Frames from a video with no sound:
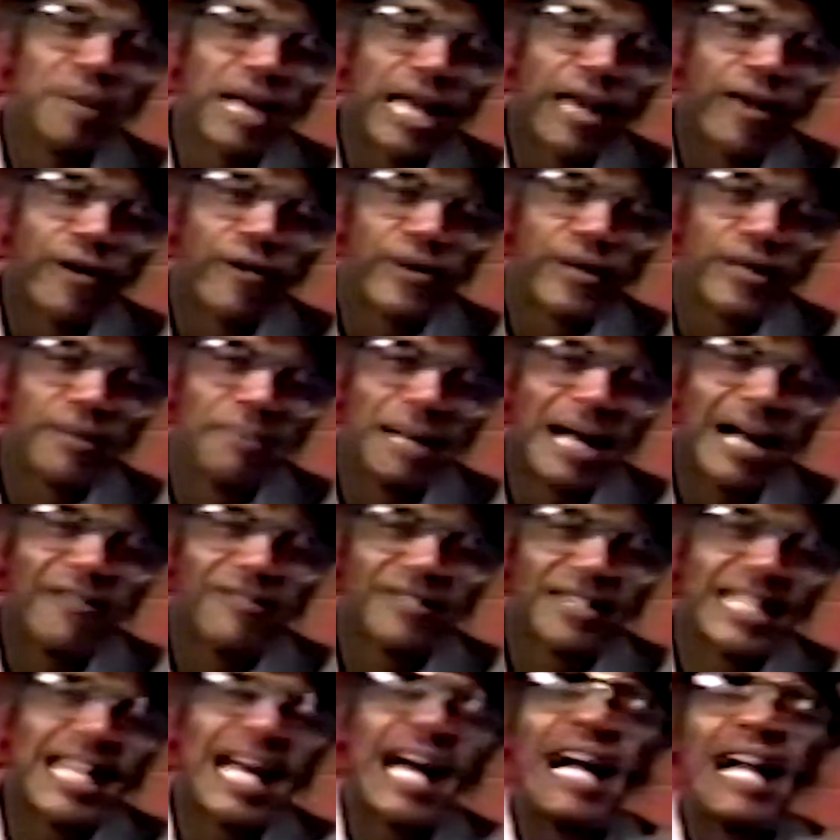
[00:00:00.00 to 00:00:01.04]
married
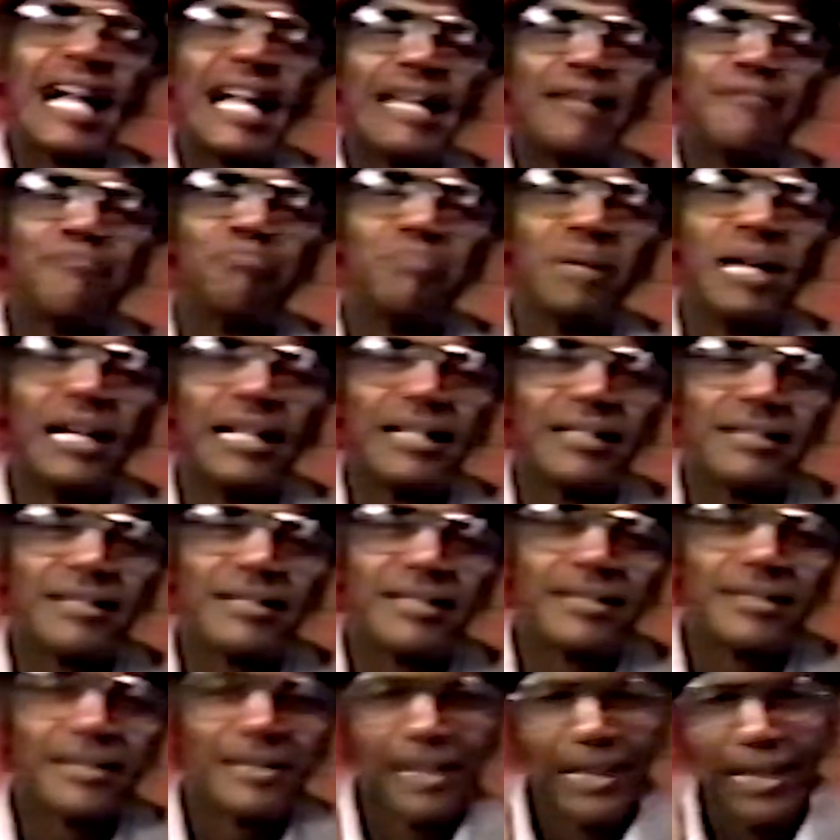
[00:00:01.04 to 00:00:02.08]
about 9
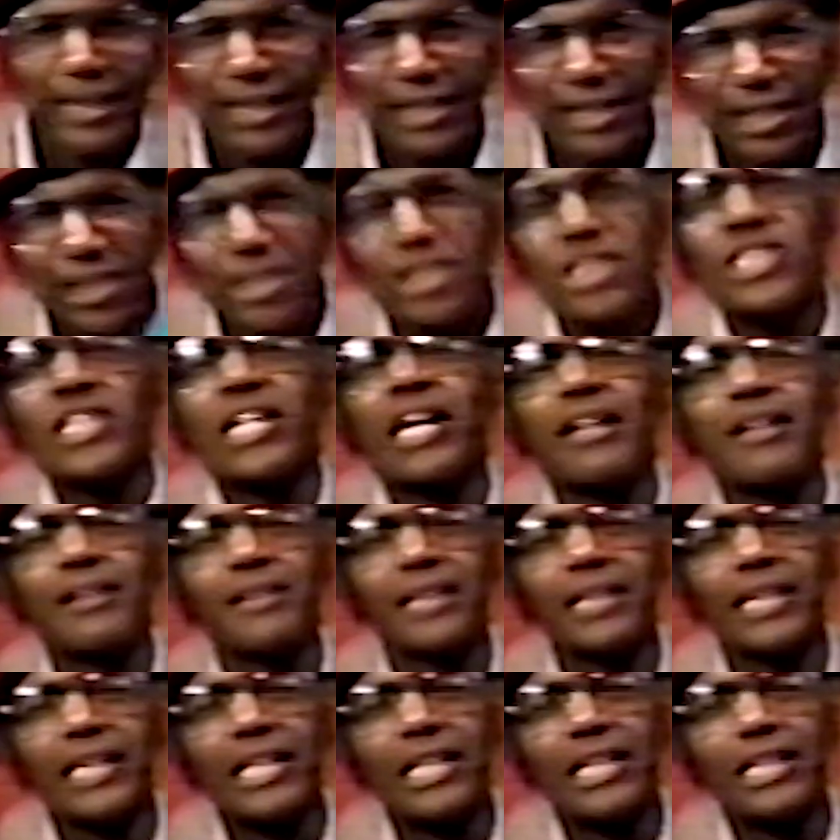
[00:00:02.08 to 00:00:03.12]
months.
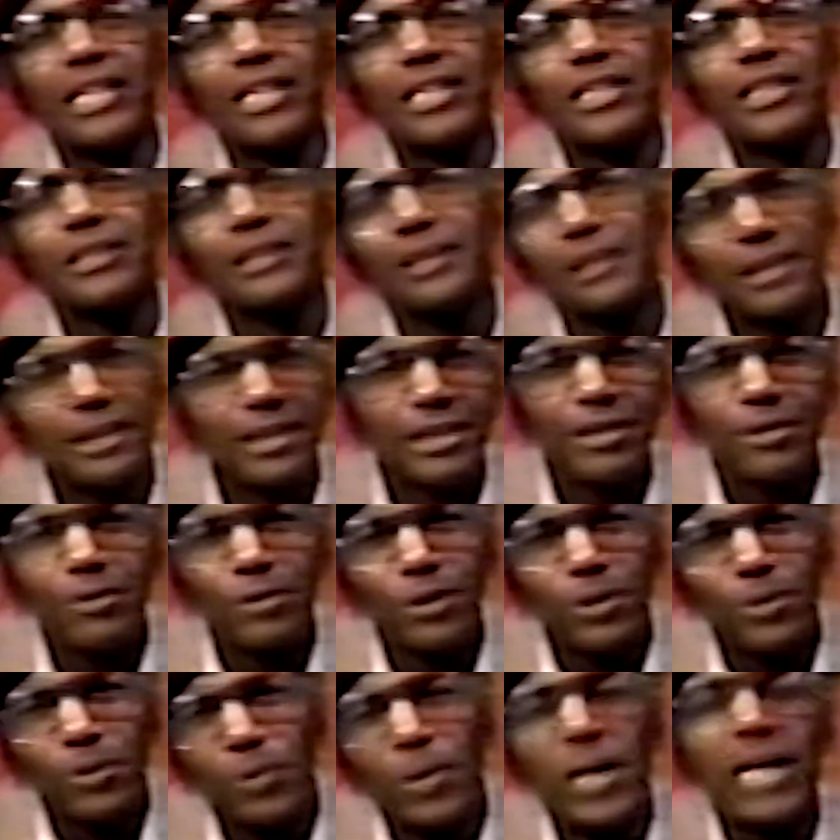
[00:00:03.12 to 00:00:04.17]
Suddenly,
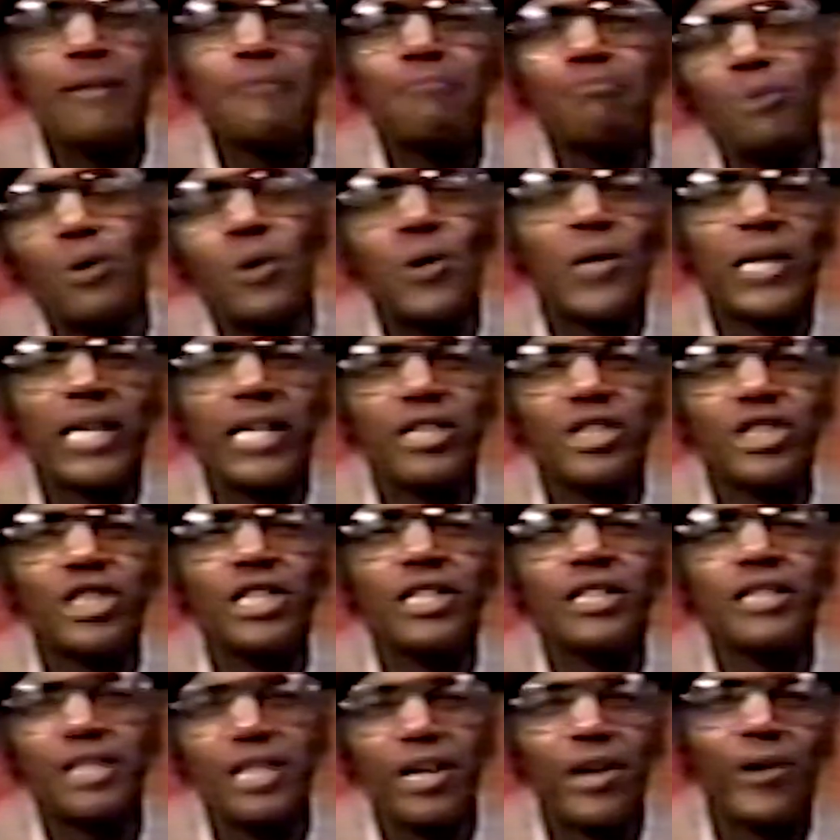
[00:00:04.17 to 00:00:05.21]
one morning
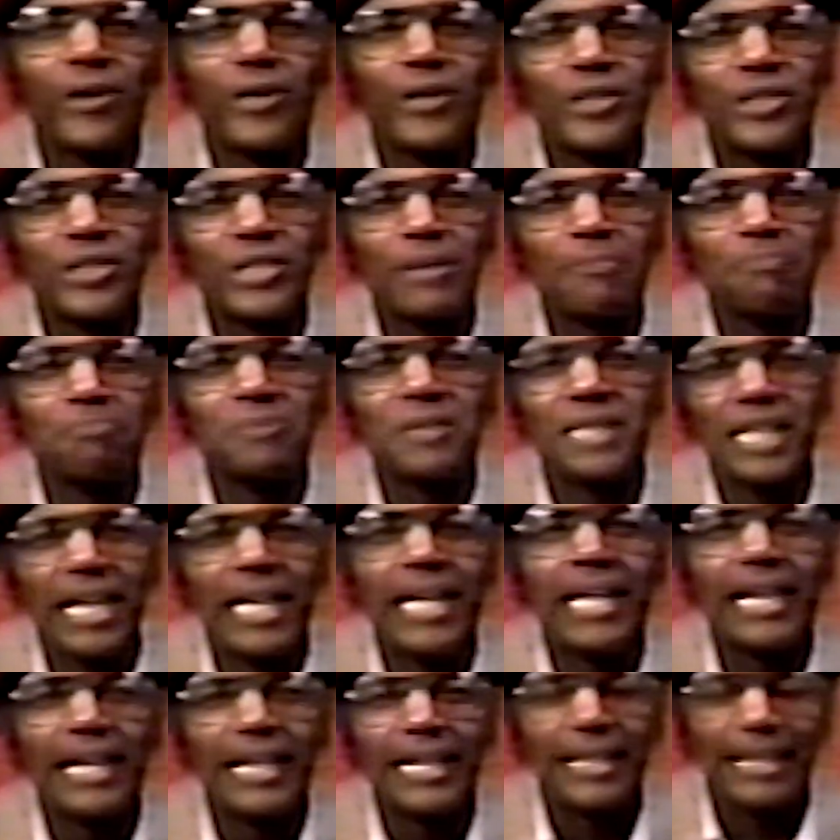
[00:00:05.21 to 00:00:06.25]
she turns up
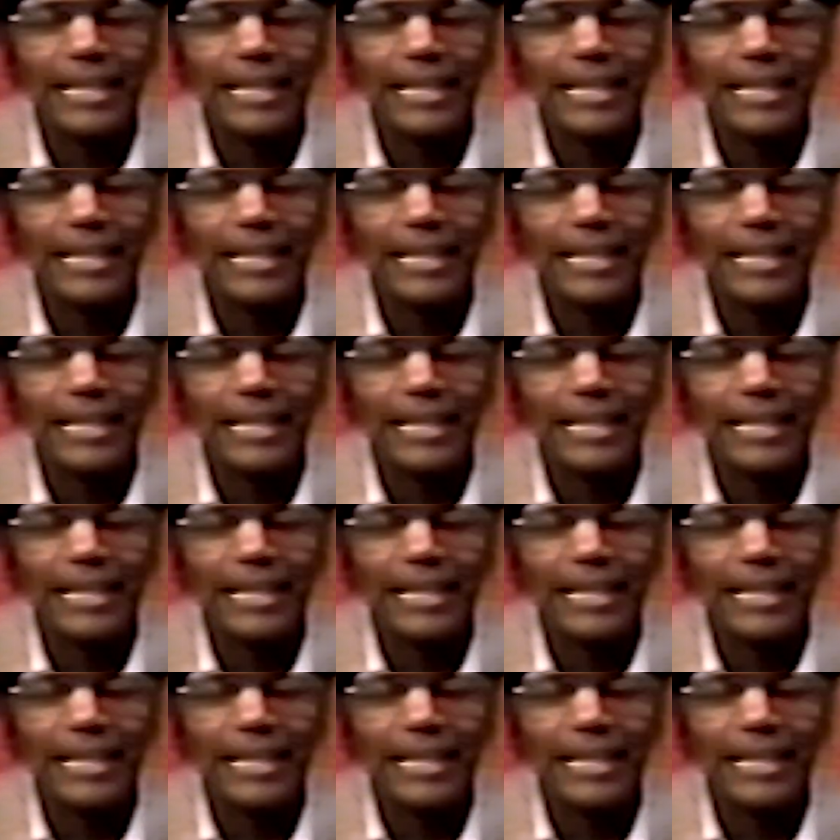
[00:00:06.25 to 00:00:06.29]
dead.